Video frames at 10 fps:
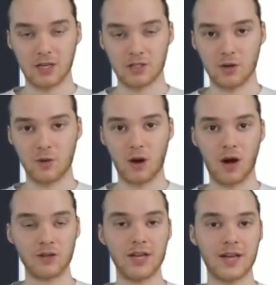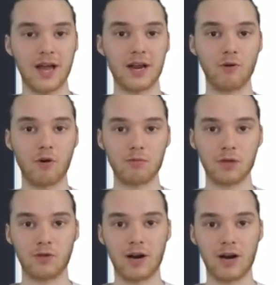So unlike a
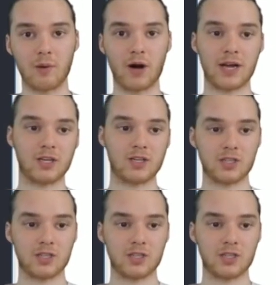normal array where I could